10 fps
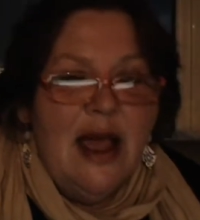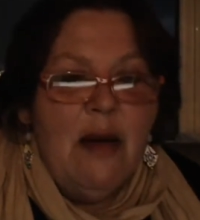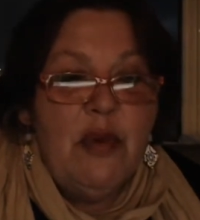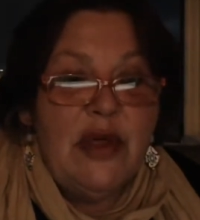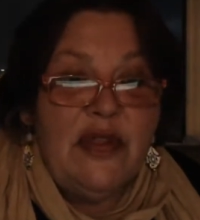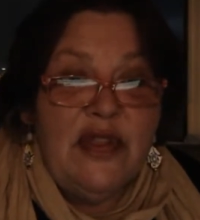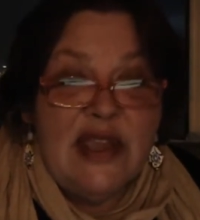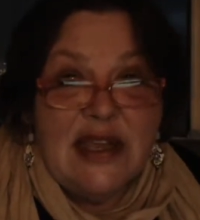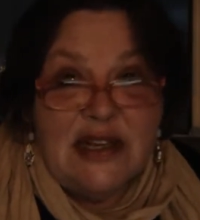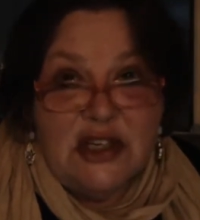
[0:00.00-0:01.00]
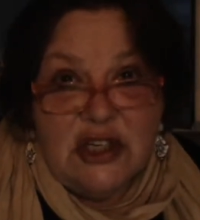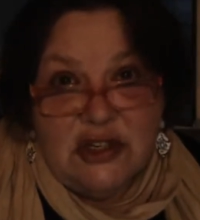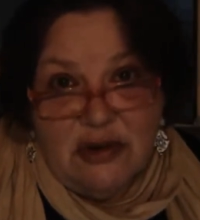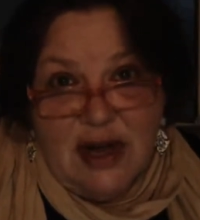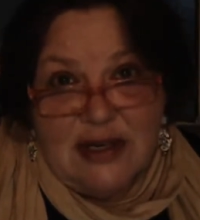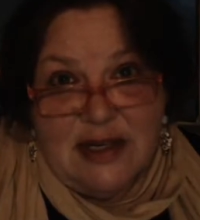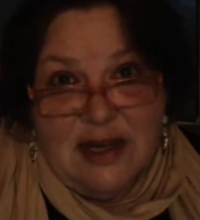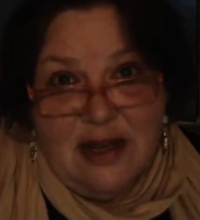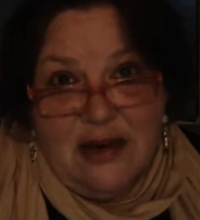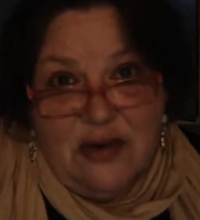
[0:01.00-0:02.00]
But then she tried to
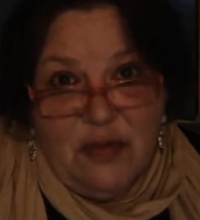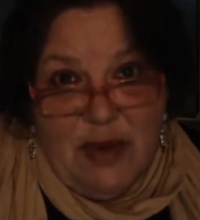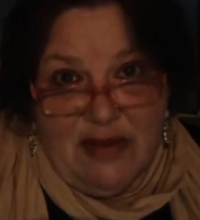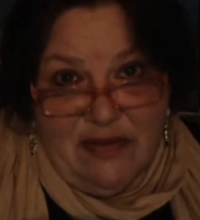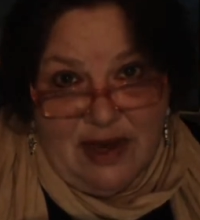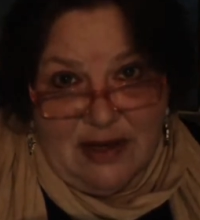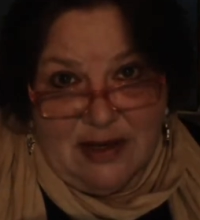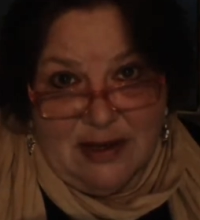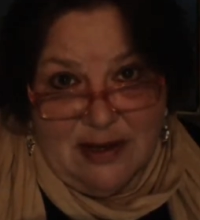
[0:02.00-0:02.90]
get under my feet.